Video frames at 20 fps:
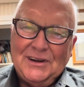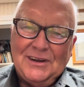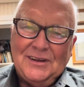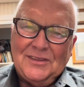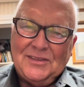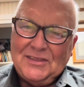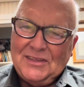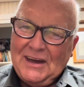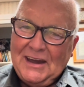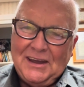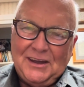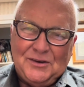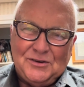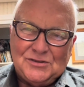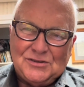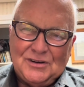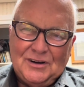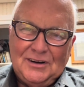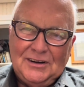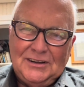Thank you,
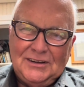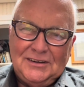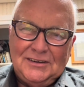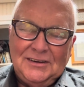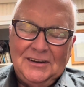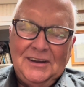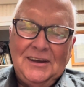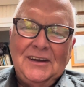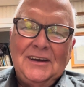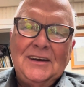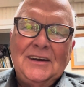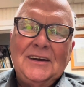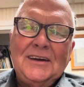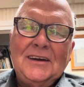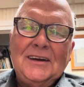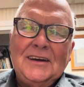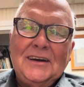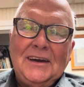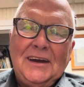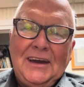Charlotte.
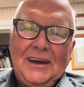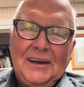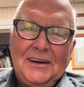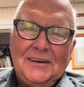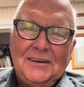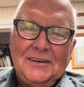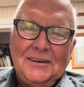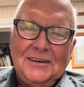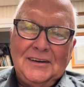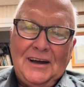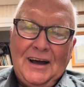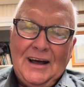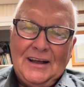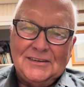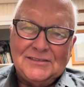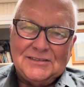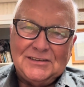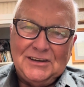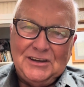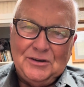And I'll
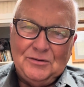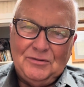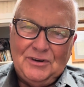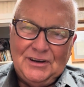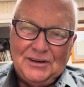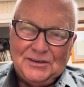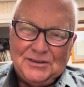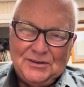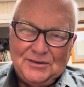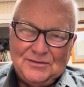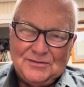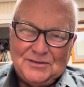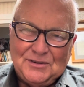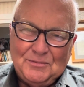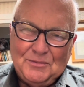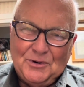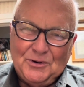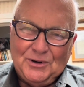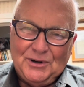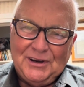see you on Tuesday
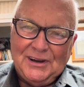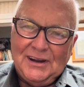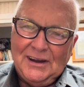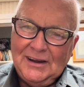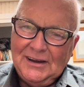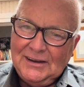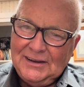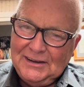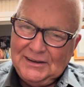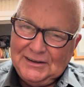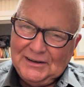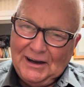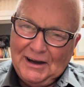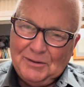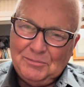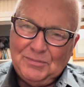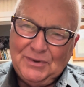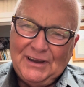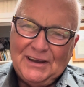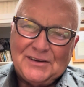morning.
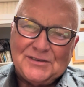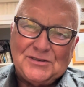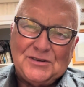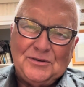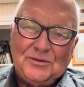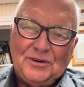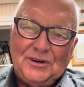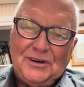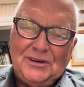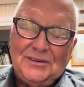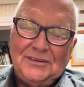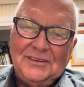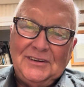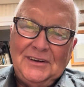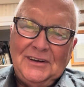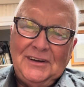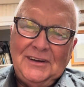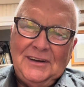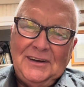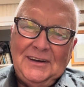God bless you all.
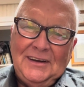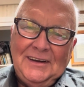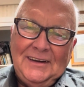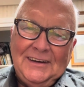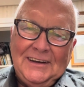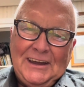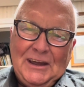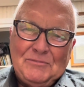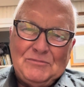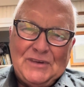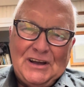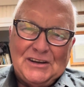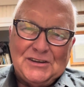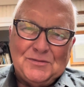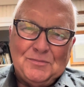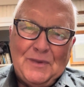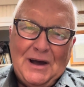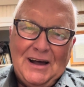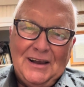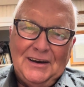Keep that
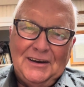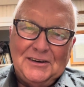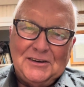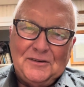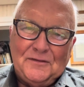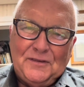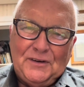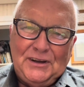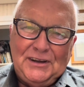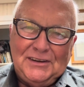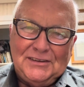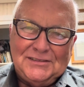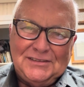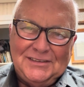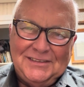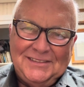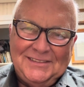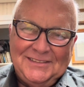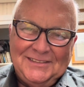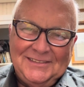smile on your face.
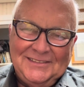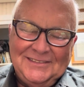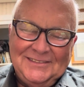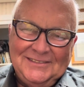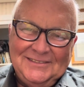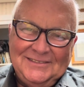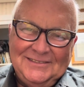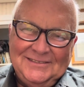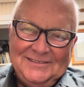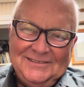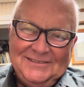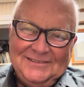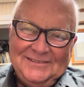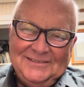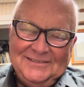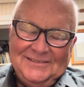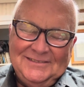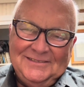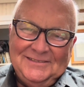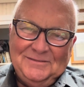
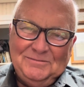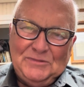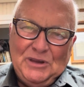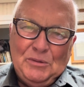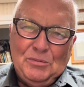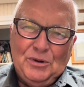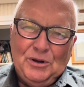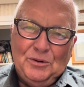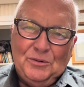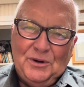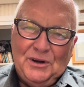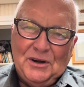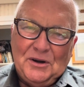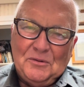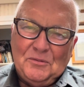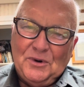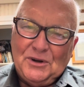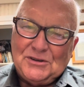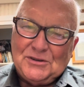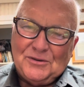People wonder
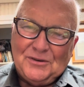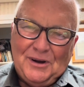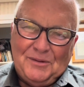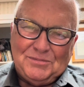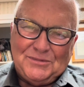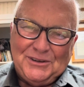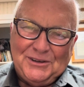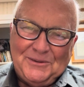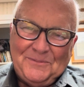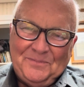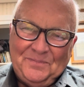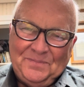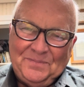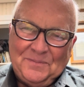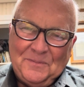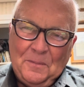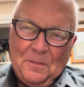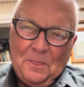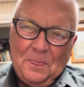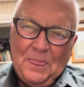what you're up to.
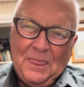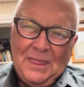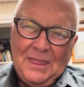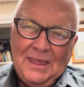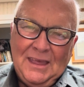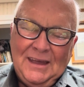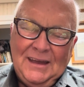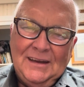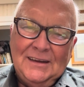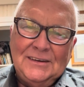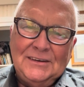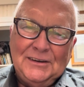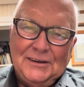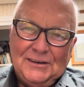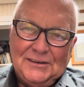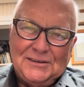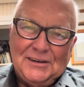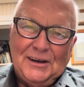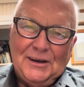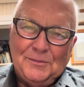You can
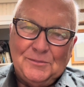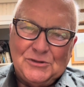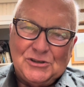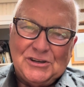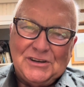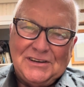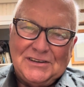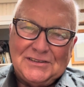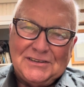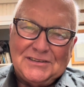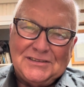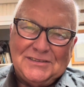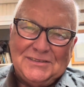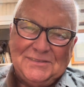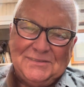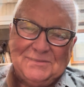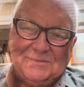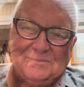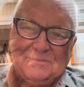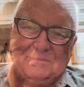tell them Jesus.
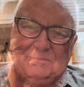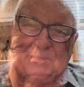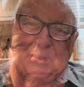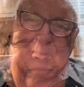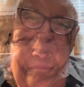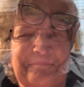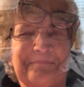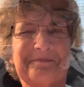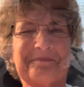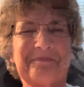Bye-bye.